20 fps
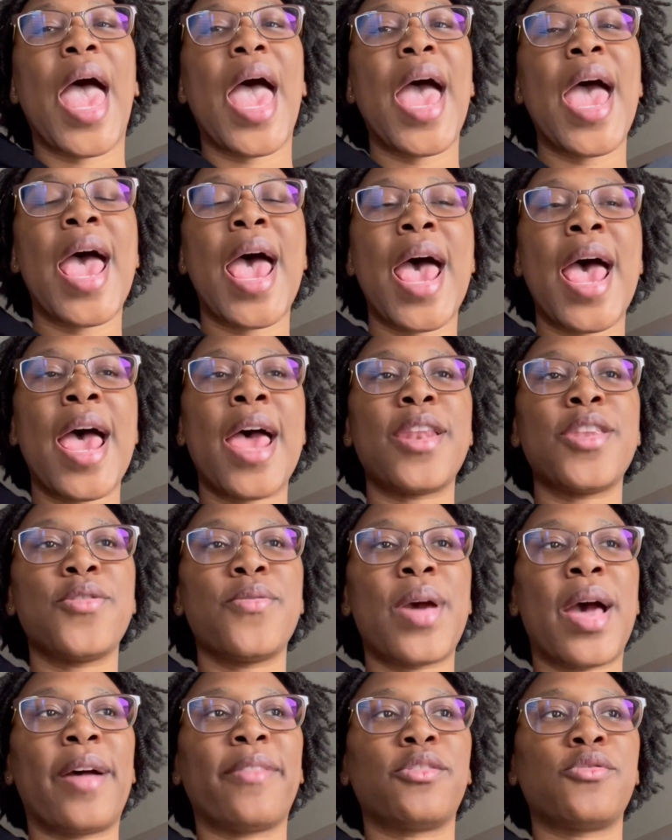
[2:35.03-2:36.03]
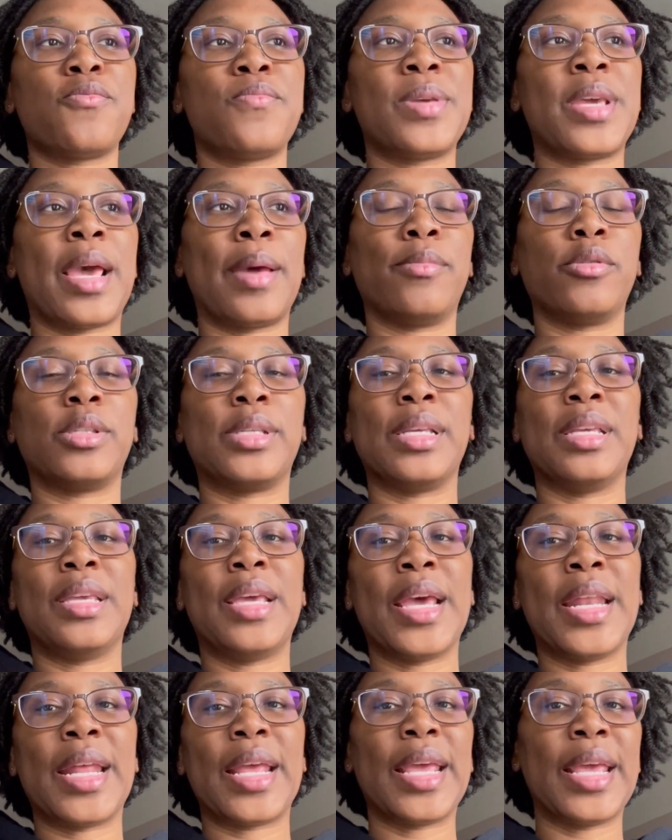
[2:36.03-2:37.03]
And you have to be able to
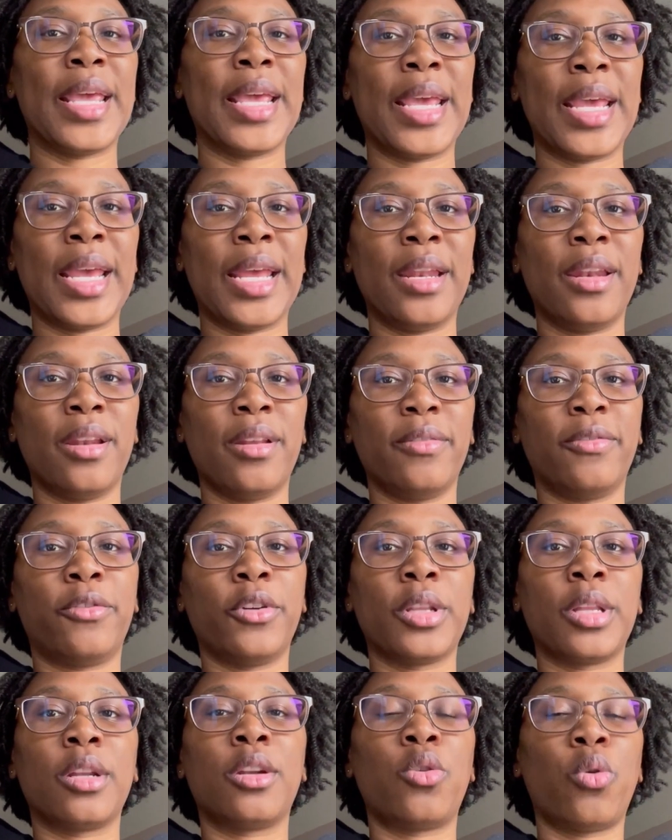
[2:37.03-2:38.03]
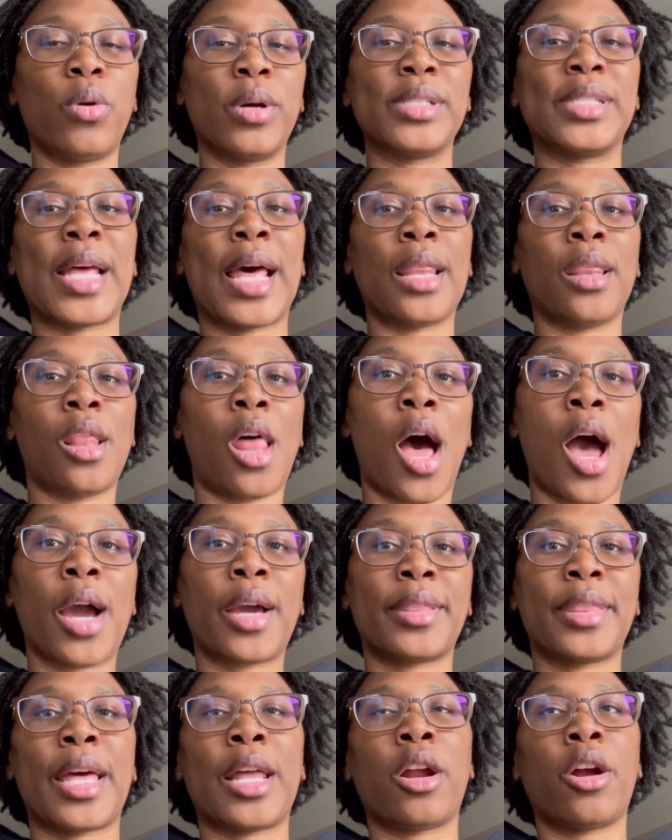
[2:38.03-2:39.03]
get in for the doors that
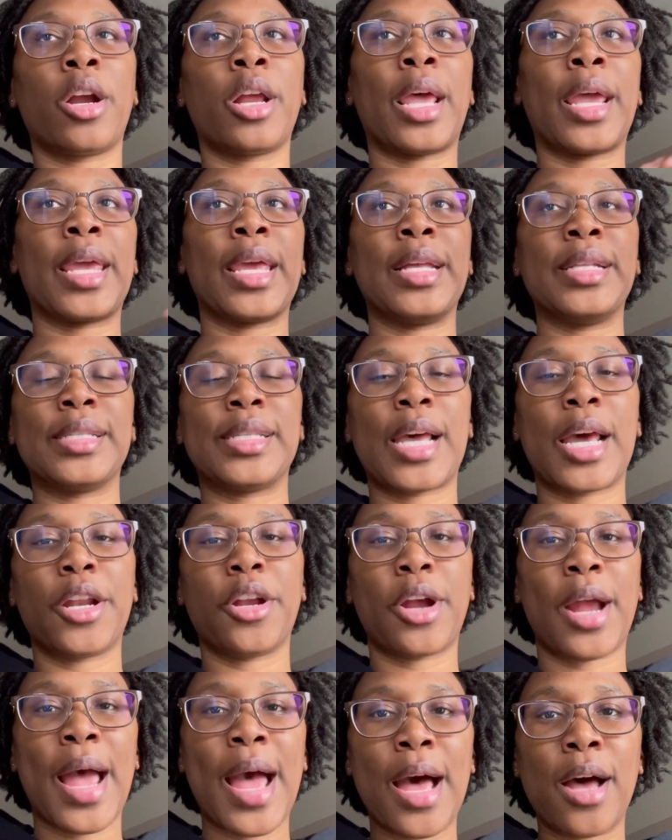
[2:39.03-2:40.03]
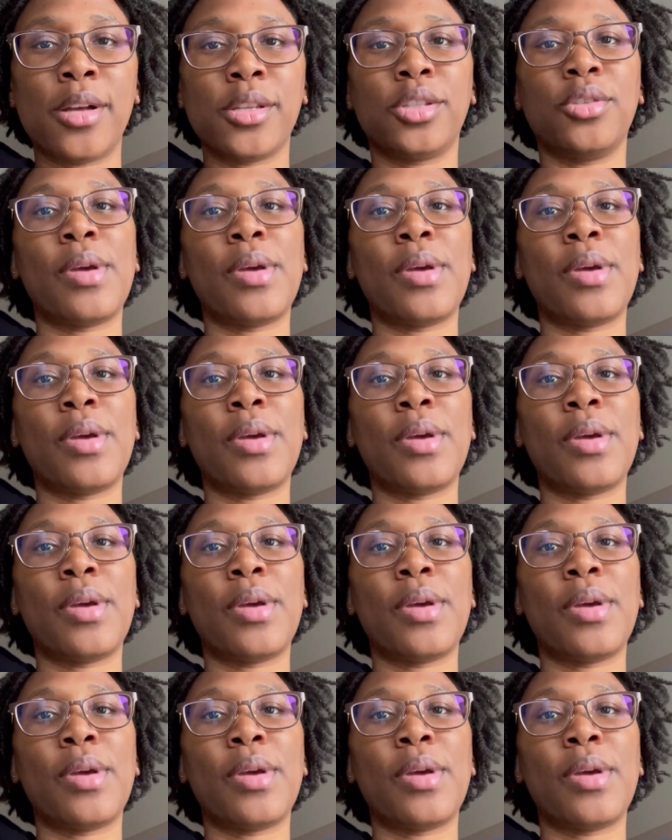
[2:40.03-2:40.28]
lock that are like inside of your house.